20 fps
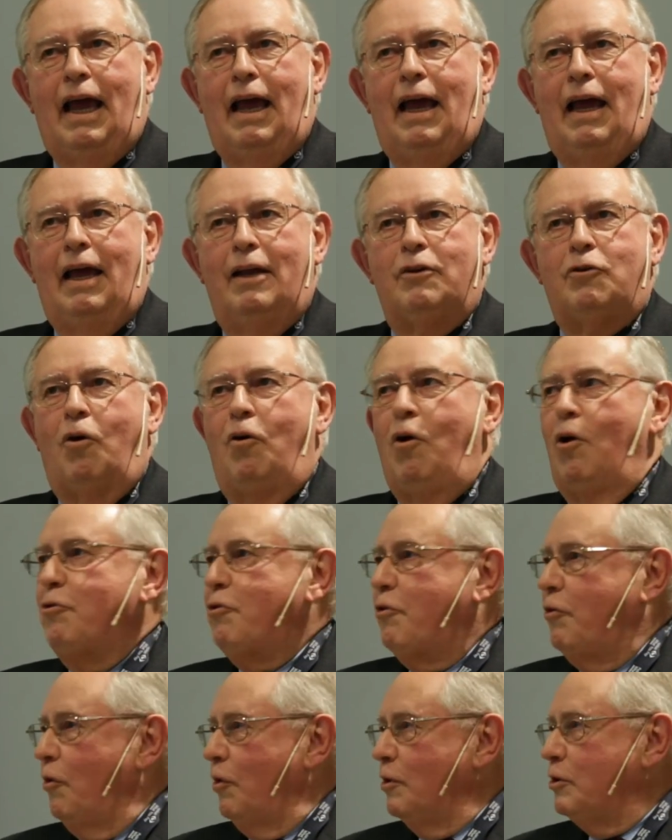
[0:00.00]
and
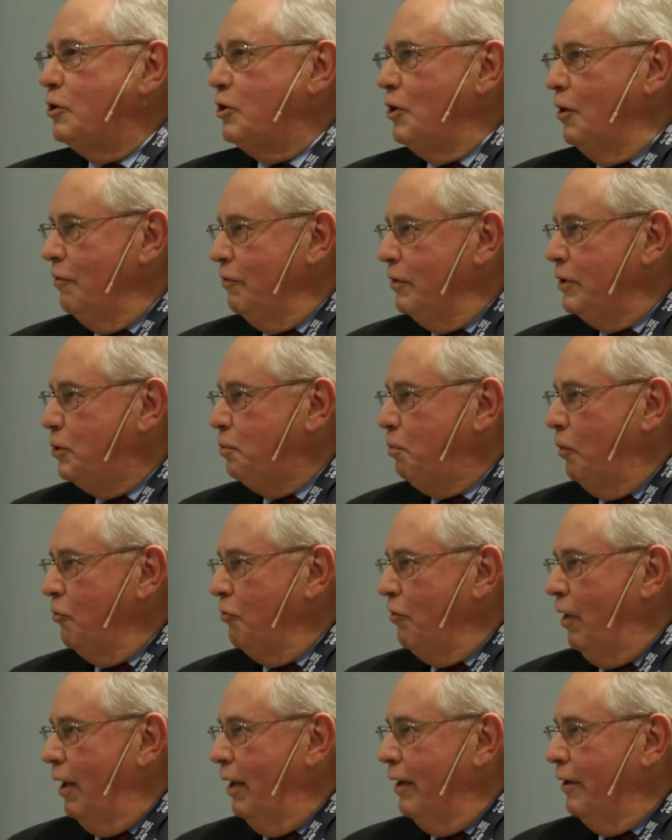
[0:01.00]
offshore service
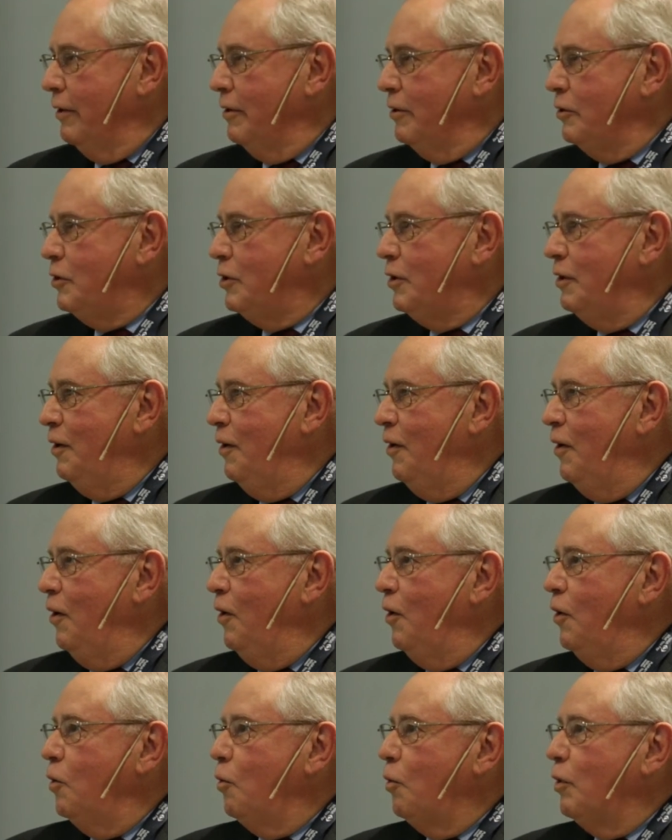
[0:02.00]
providers
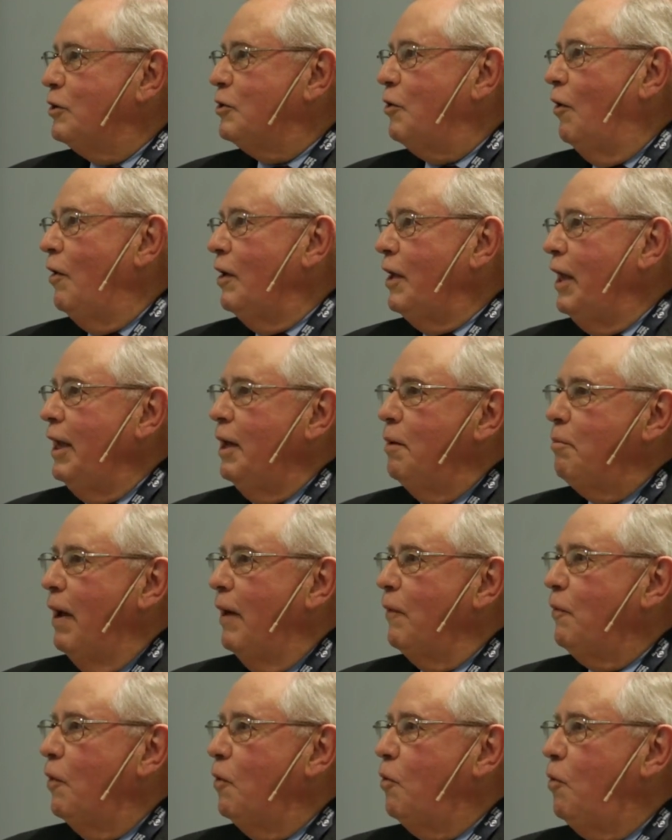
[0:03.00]
who were talking
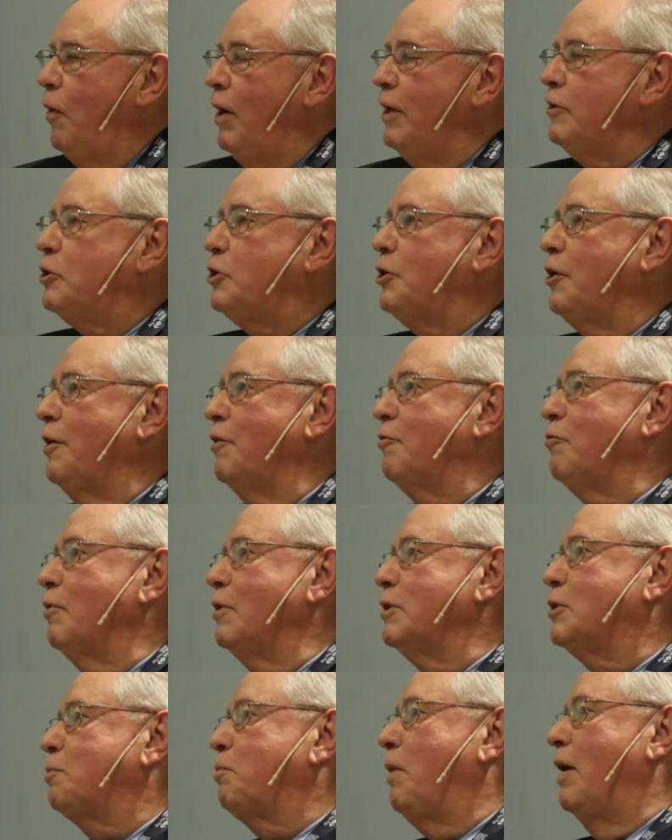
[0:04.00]
about the question of
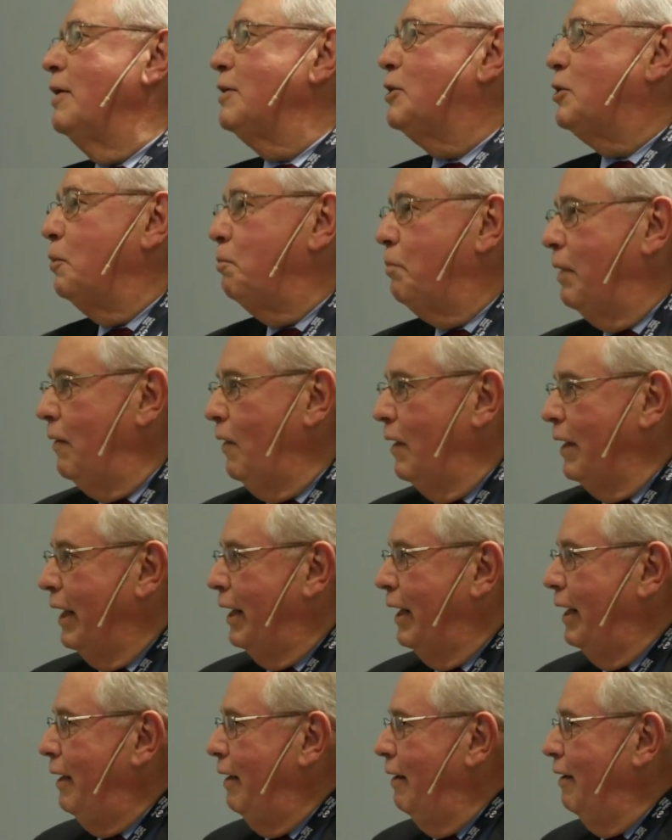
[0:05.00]

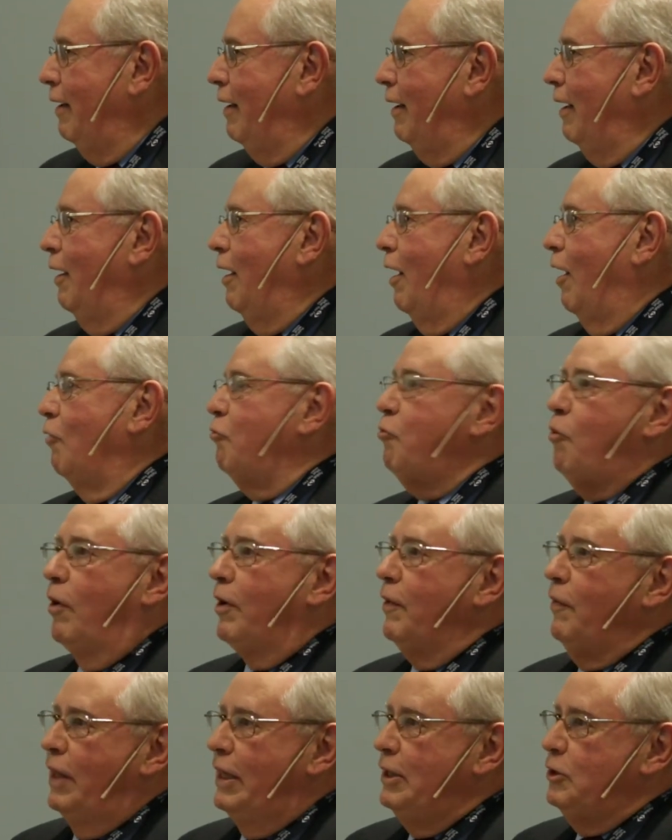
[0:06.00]
responsibility of
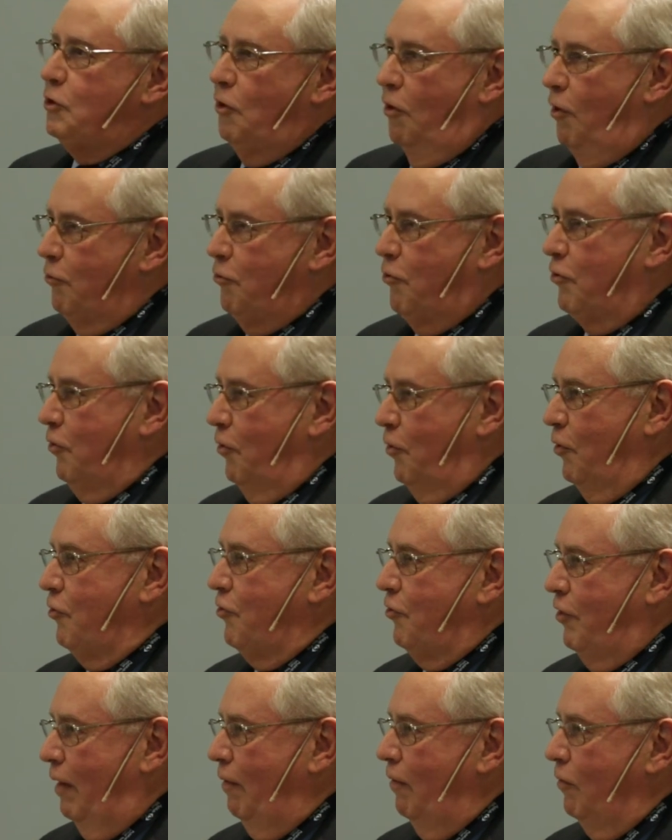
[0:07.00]
one of these offshore
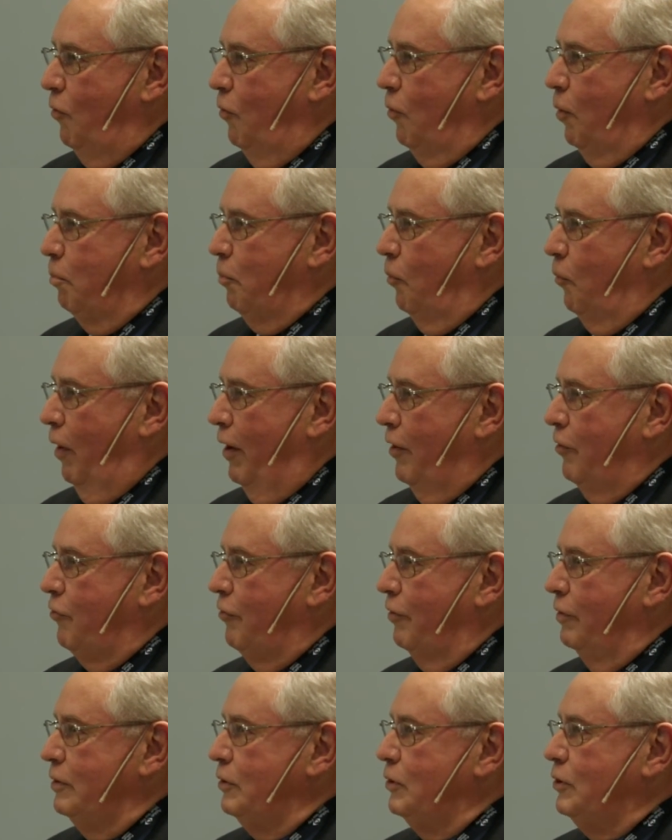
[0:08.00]
shell
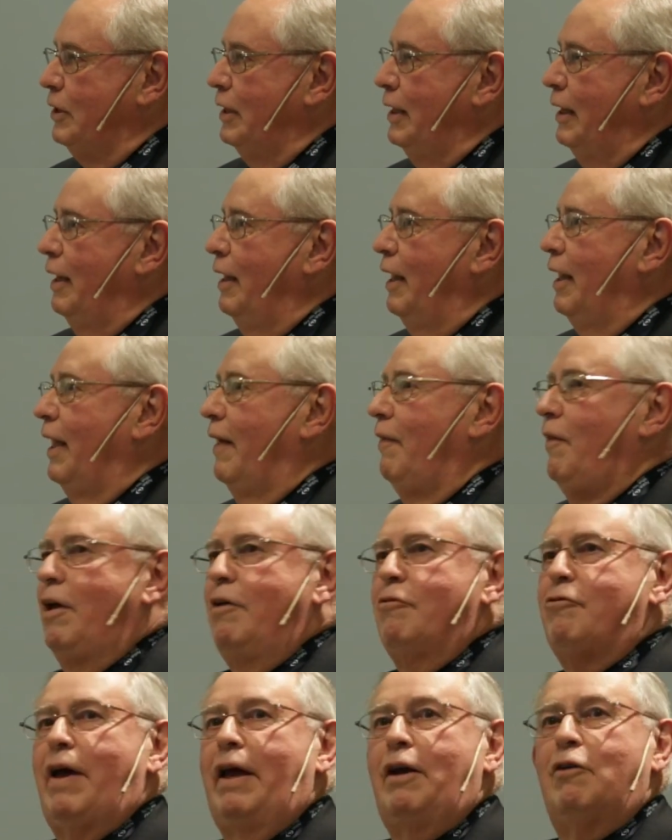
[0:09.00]
corporations in
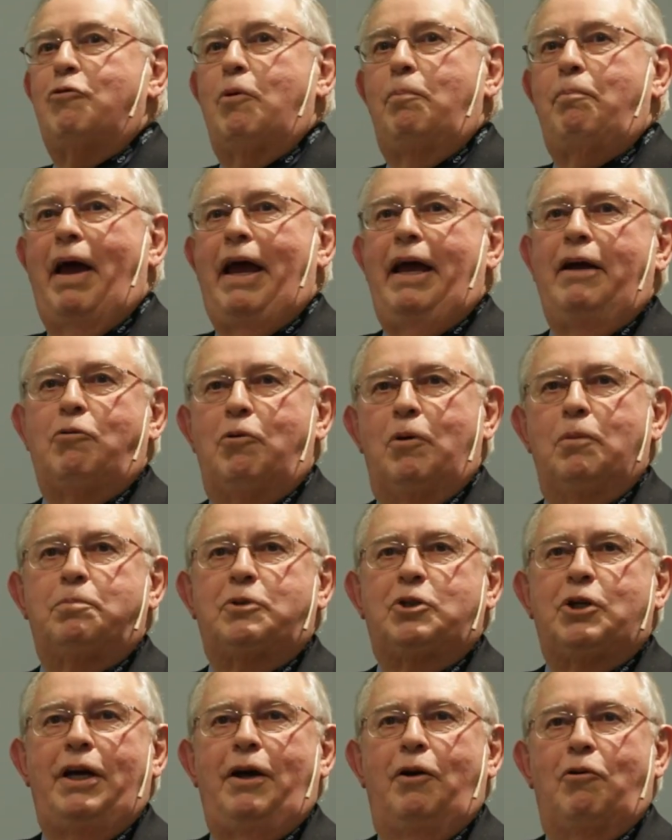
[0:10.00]
the event of a
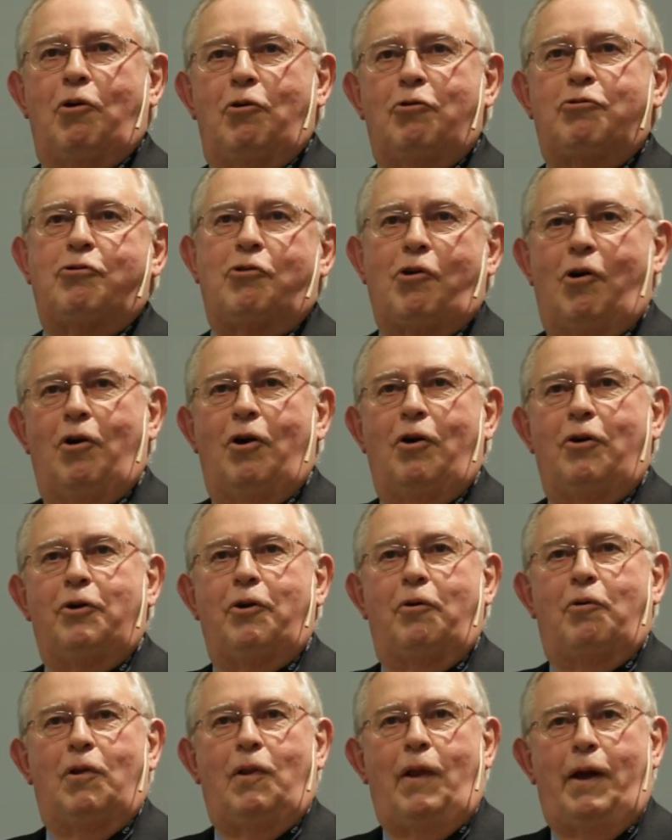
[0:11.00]
bankruptcy or a
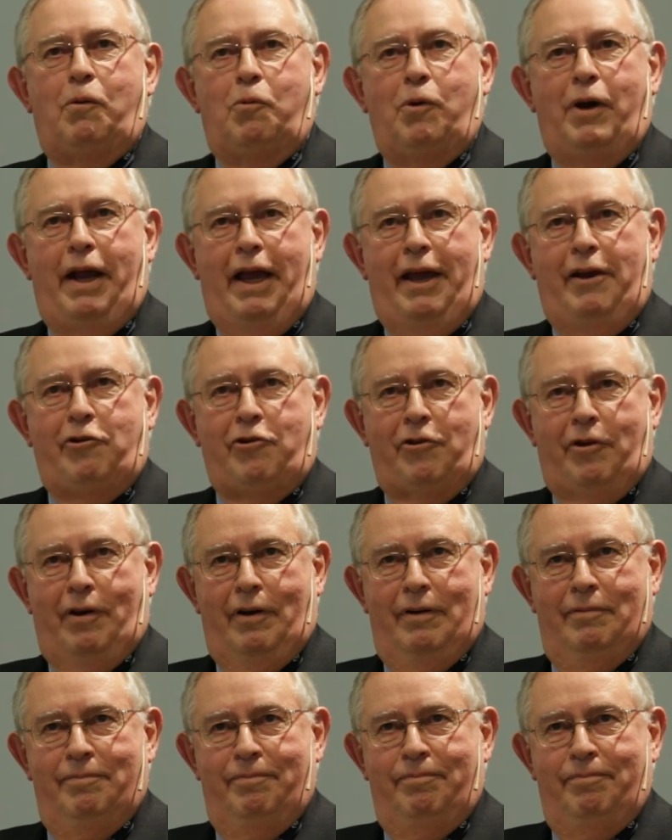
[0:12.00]
fraud or a liquidation.